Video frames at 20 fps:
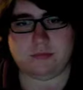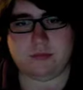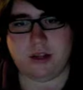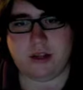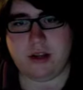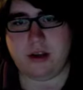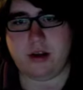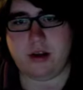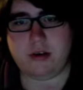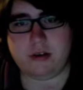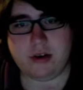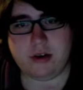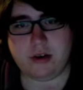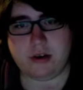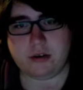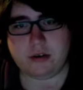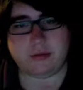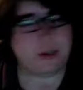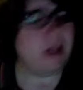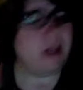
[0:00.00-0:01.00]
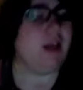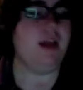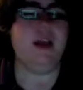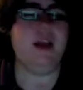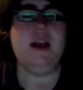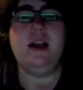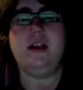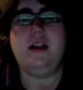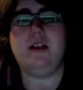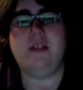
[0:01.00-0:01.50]
Your turn.
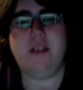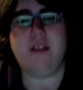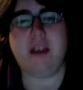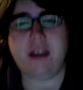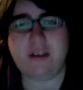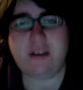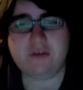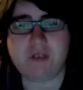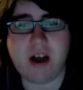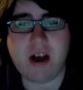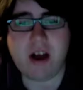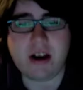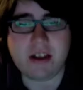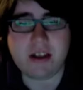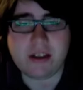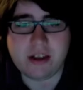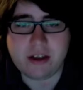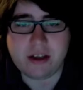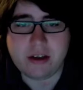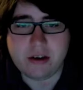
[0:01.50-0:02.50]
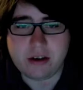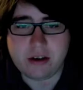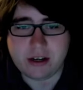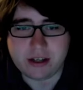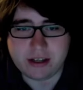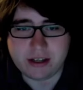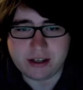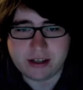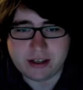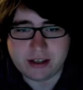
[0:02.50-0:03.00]
They didn't draw anything
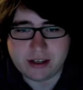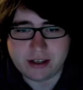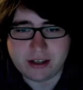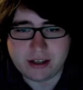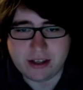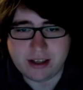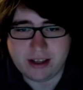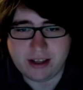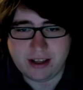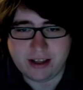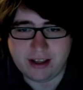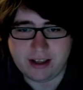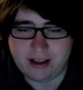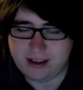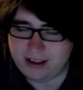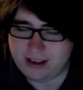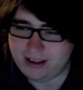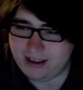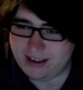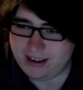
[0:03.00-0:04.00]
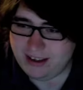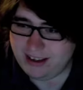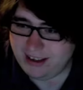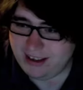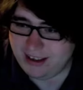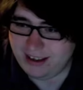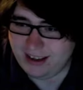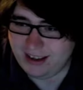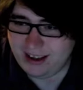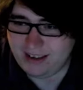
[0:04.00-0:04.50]
good.
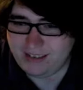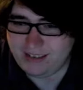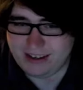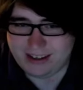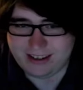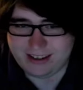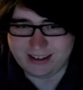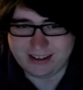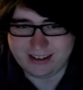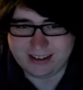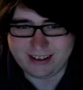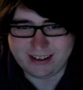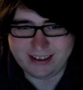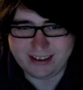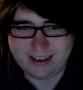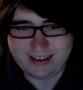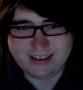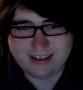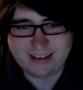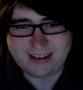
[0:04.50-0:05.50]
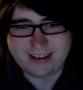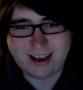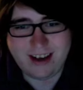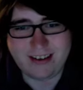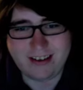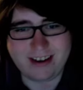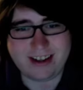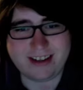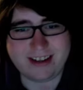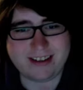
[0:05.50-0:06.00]
I mean, that's just how
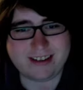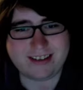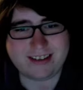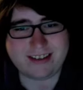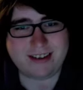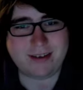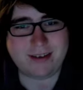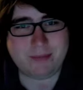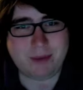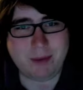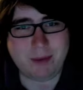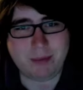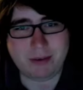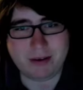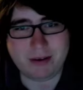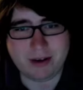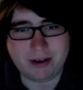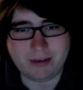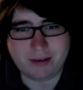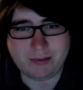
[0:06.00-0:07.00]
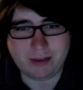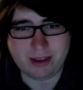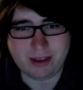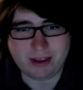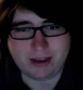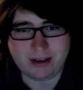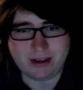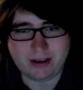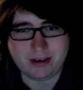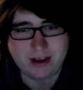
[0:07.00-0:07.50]
it is. If people are going to,
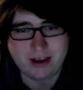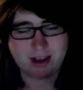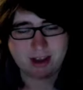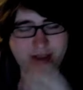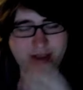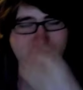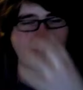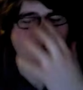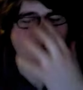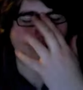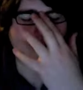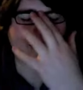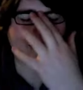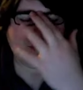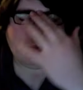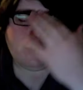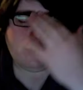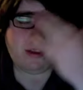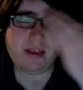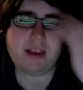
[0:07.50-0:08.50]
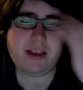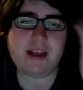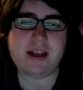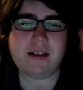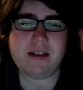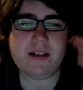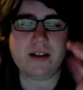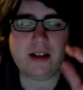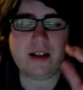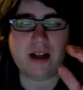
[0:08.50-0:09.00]
like, you can't, one
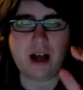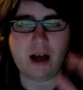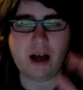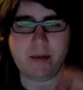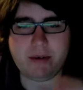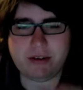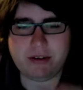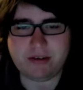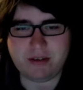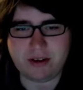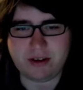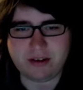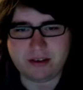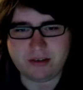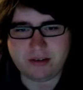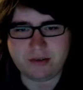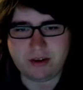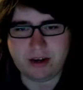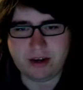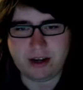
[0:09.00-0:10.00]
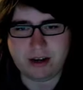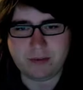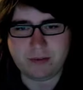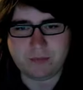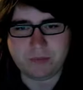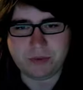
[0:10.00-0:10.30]
thing, I'm going to stress this right now.